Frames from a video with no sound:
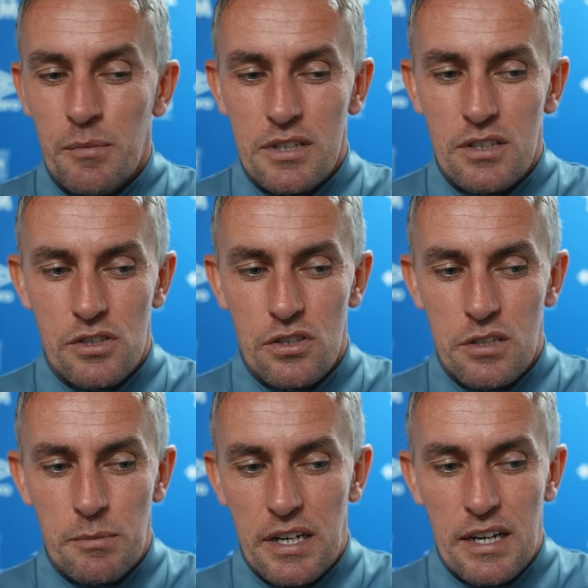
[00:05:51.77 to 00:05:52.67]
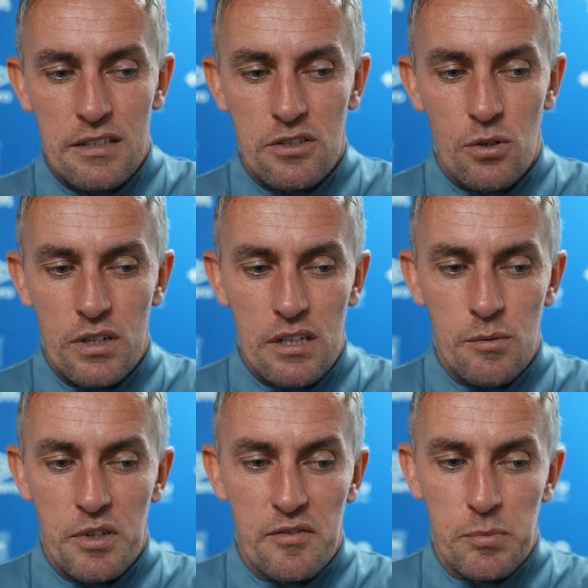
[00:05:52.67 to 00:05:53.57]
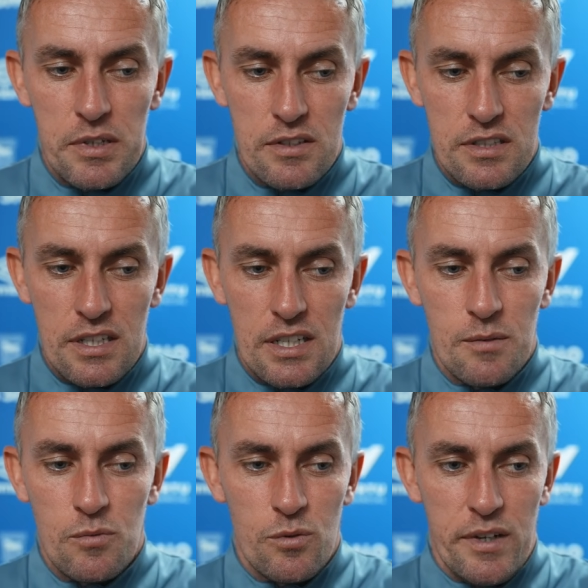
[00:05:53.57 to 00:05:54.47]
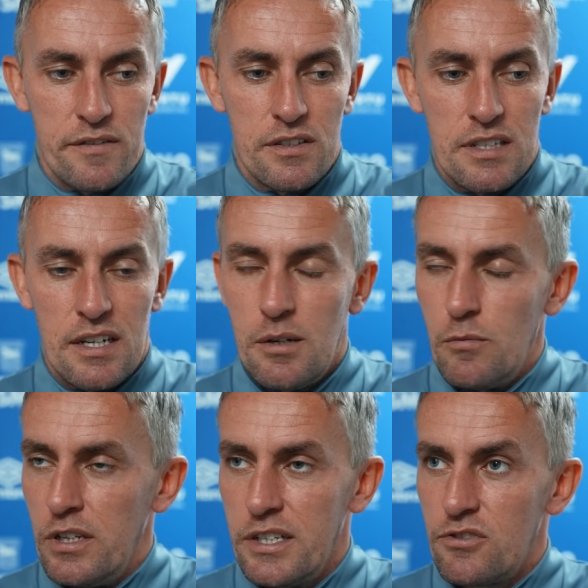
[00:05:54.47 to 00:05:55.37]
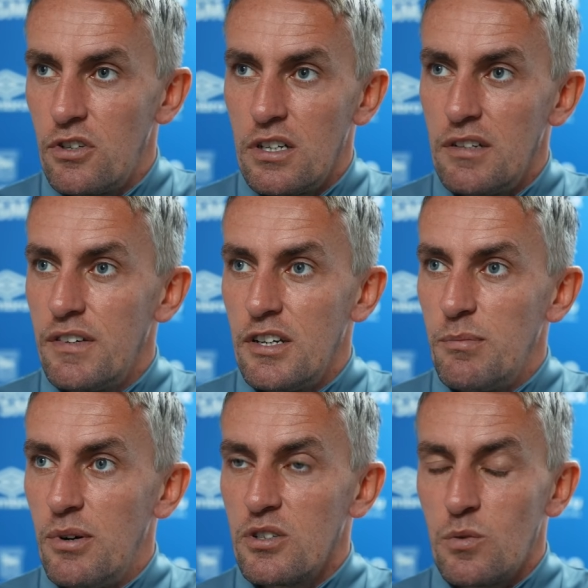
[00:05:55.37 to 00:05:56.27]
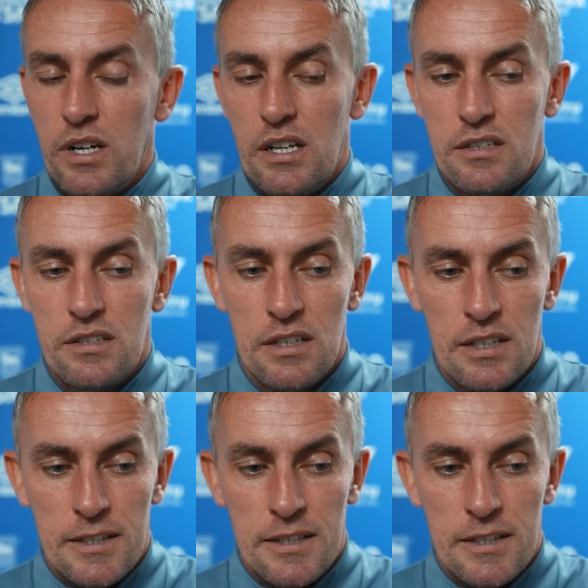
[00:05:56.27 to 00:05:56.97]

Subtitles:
But it's not just about that. It's knowing that there'll be other periods of the game where we have to stand up really strong and defend our box well.